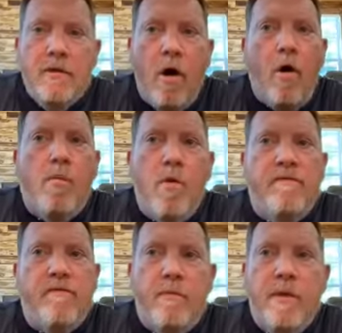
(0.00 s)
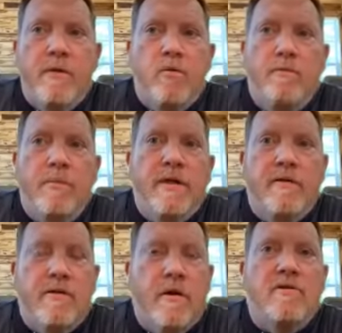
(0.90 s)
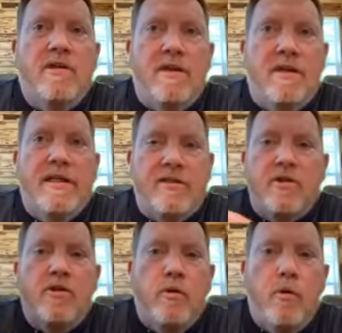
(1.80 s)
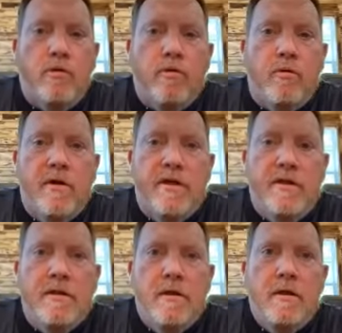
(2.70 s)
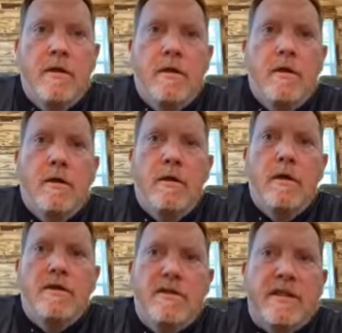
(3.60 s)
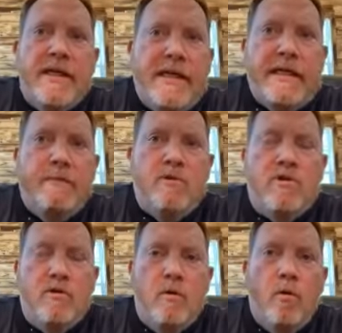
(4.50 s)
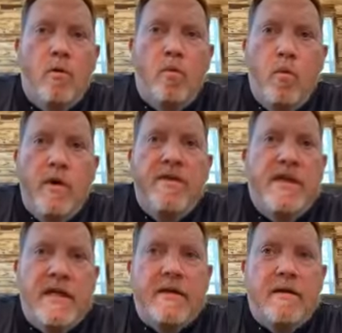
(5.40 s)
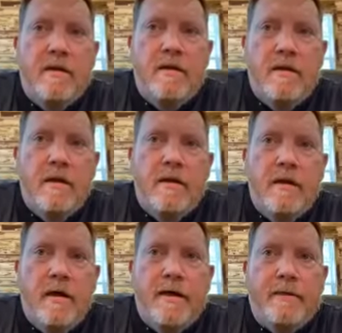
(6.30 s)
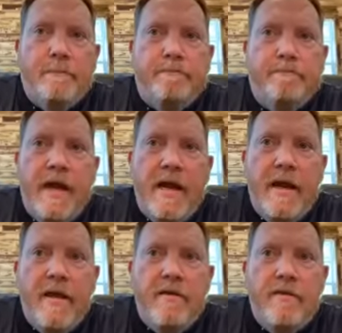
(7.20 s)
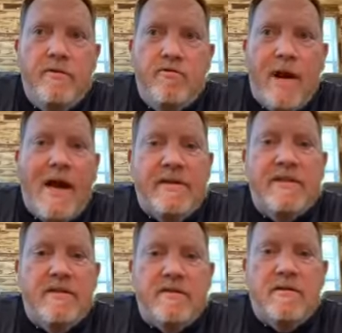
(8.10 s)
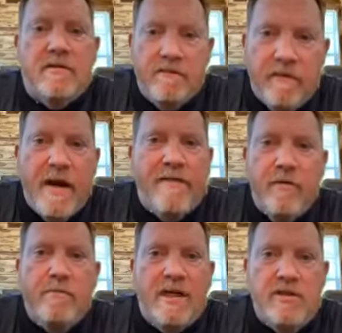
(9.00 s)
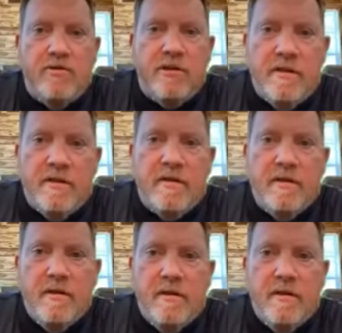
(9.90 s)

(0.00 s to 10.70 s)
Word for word: The home run for me would be that there's at least two or three teams within um, driving distance of every major city.